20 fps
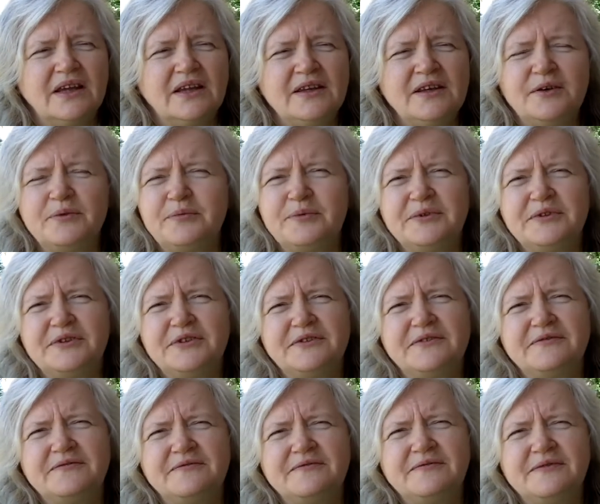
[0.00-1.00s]
and you put
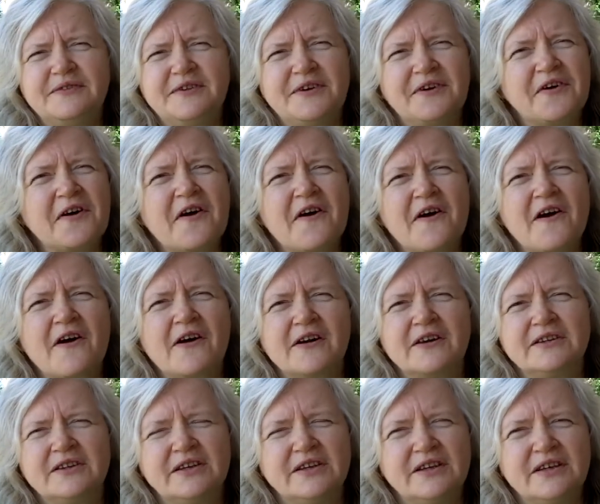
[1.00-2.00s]
your
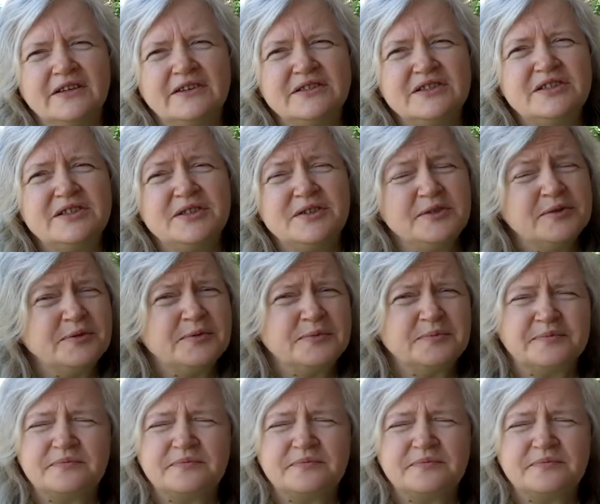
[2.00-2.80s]
heart into